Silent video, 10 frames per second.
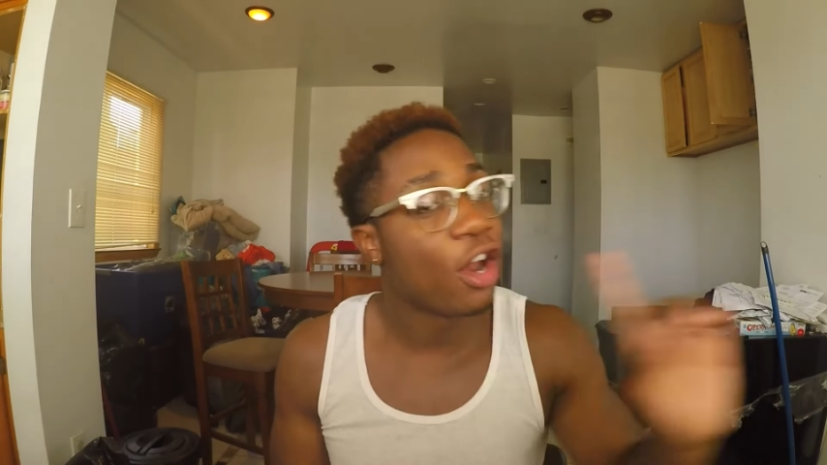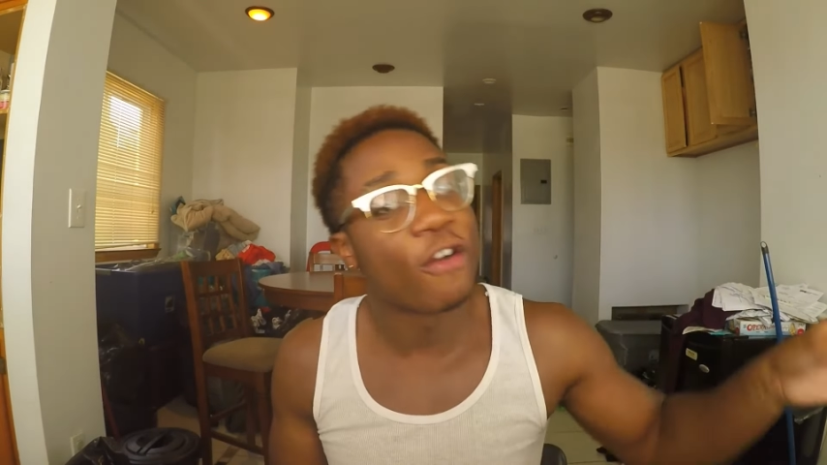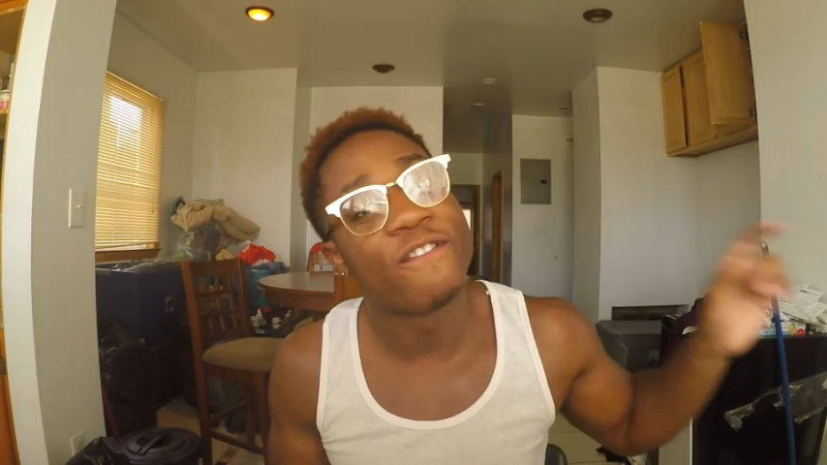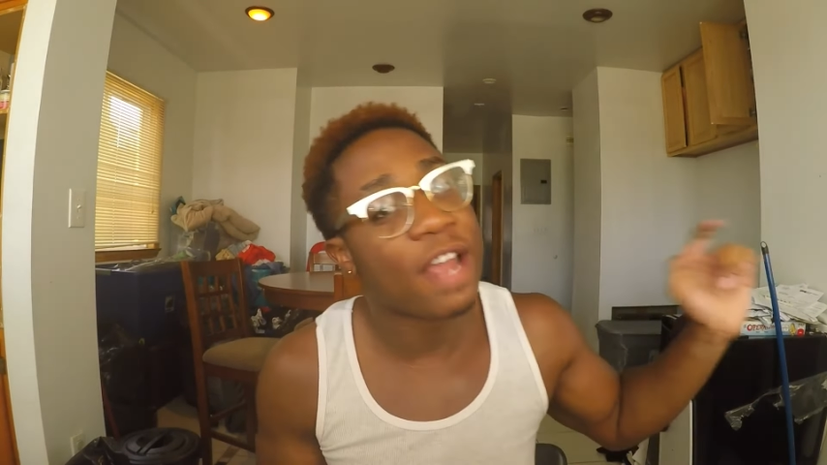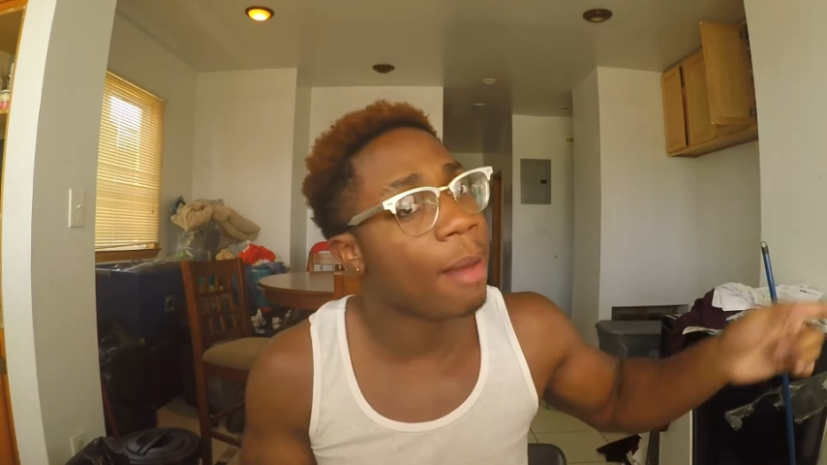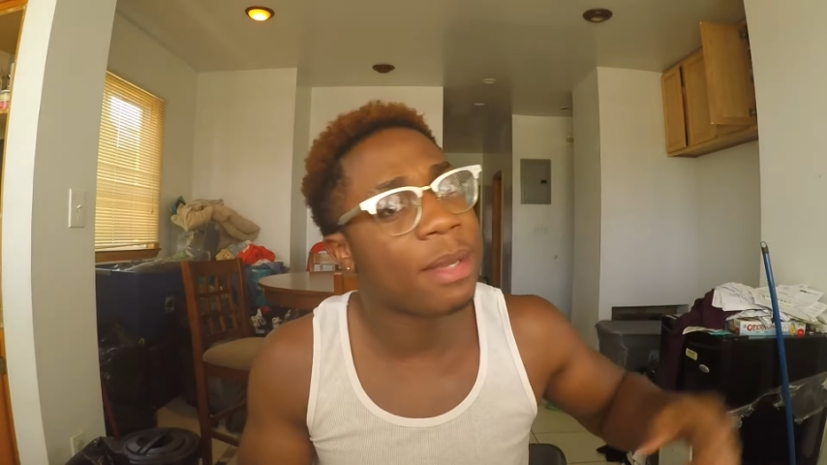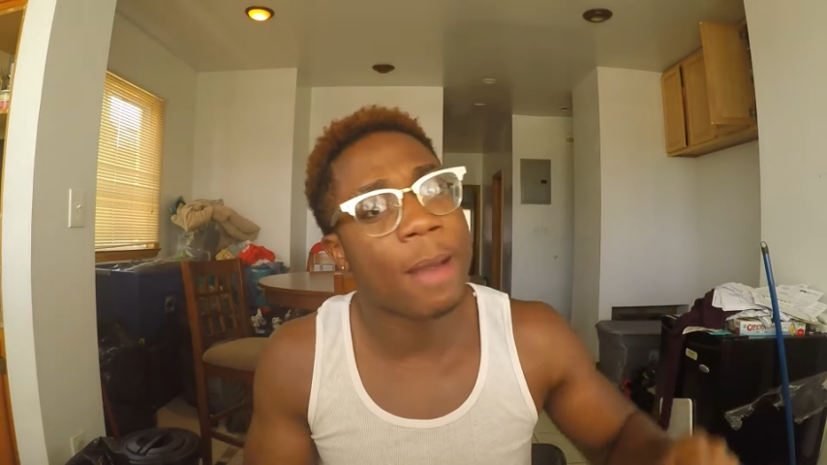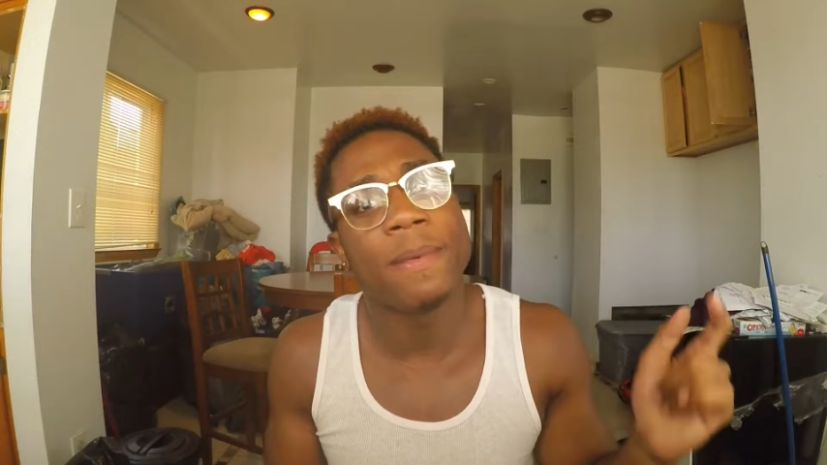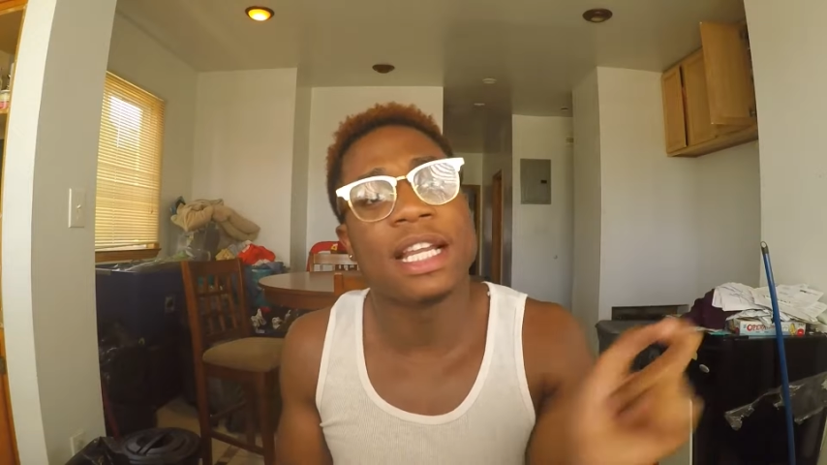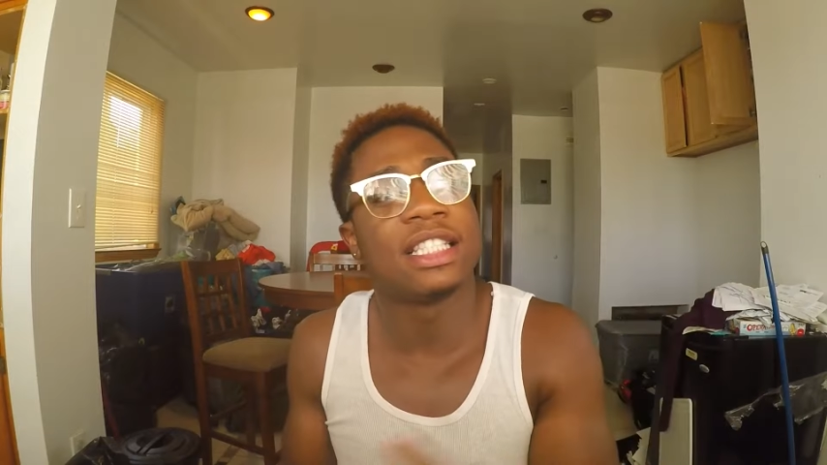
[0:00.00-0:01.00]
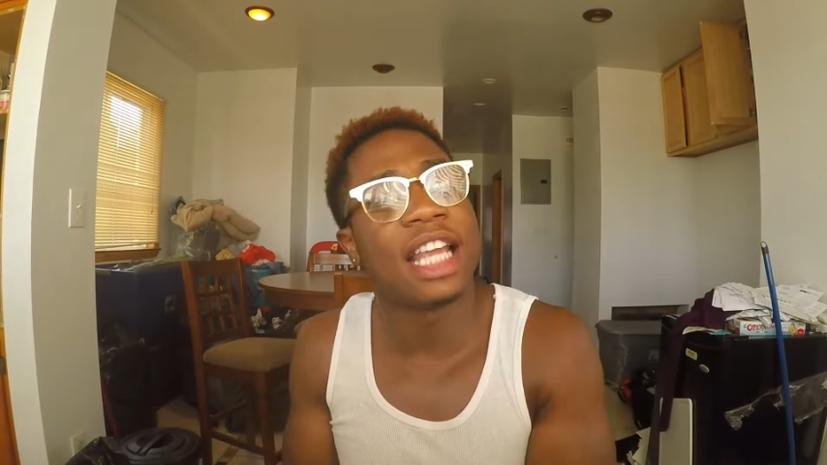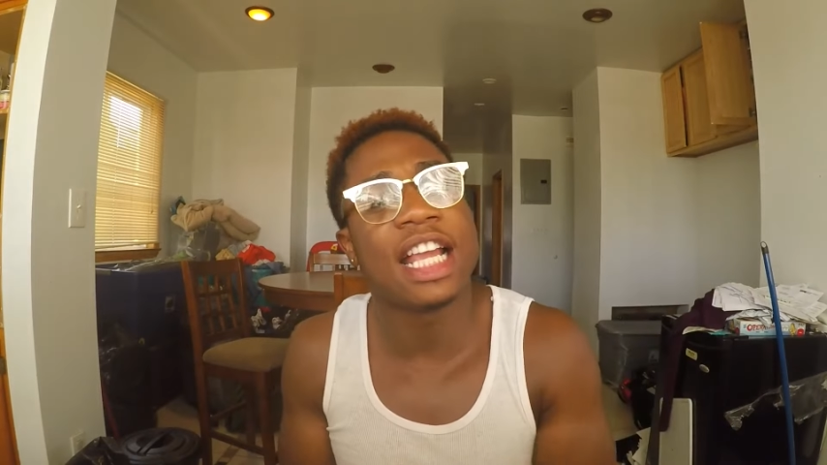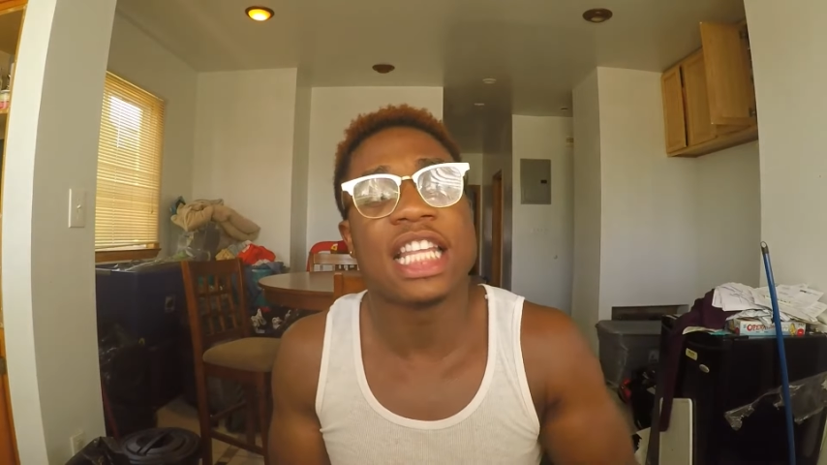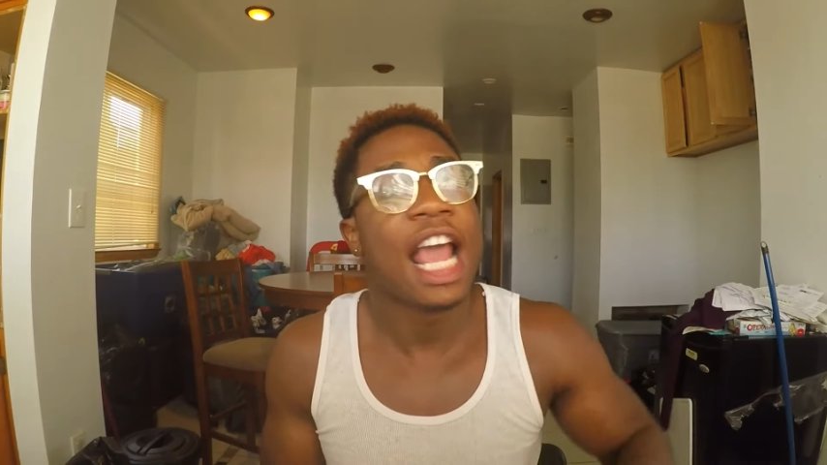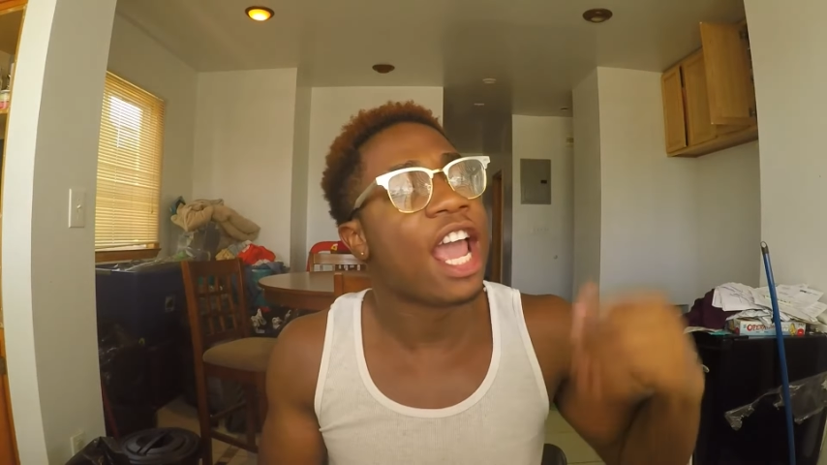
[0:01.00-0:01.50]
her family up in the stands,